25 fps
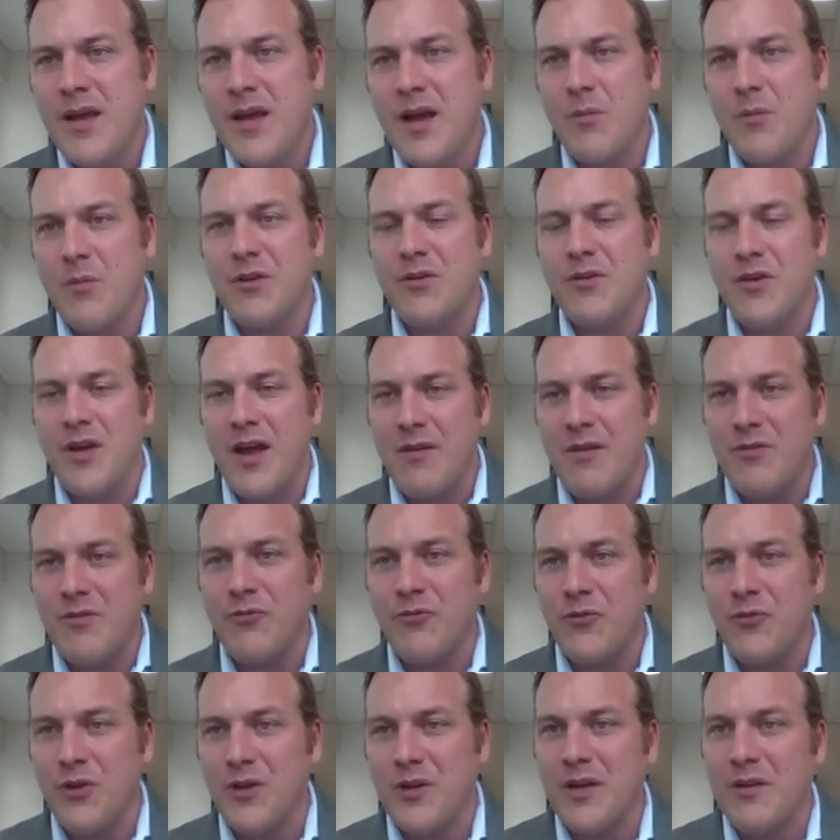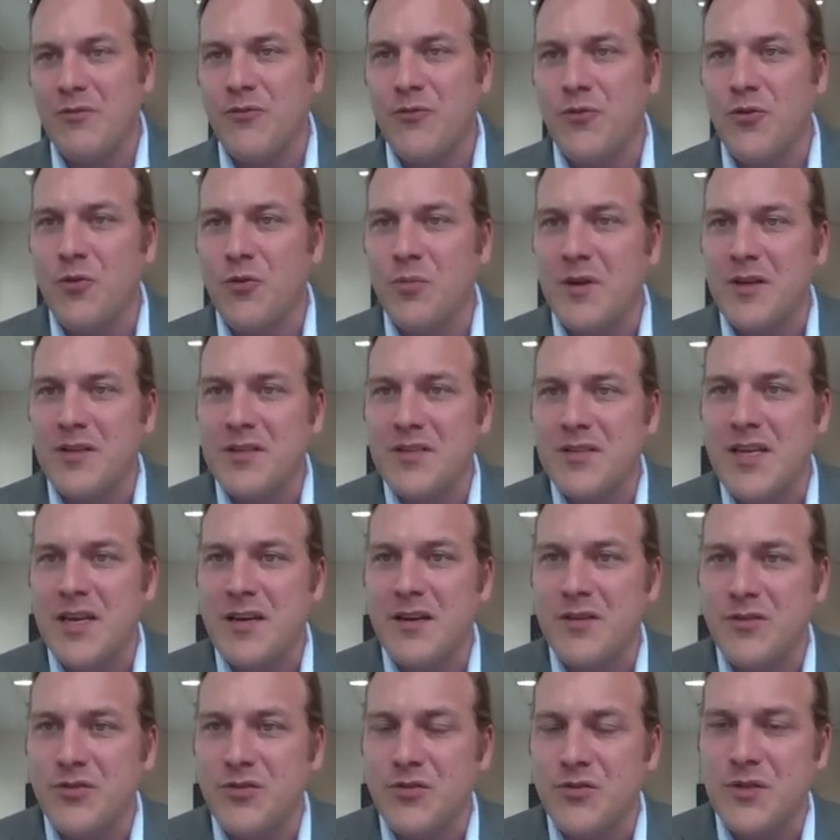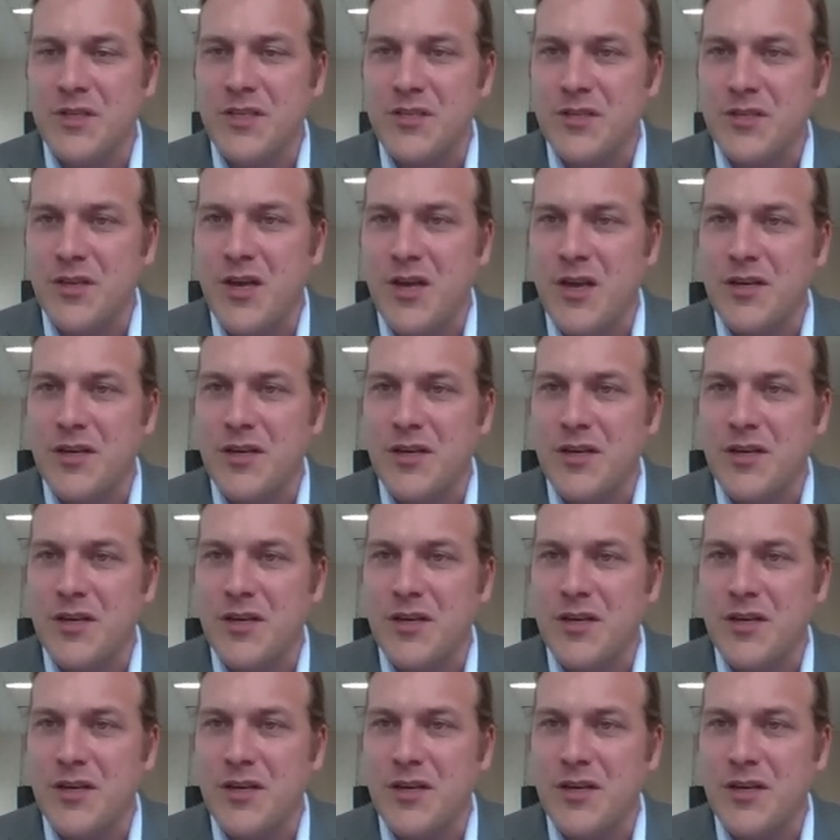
We do have the full and informed consent of the traditional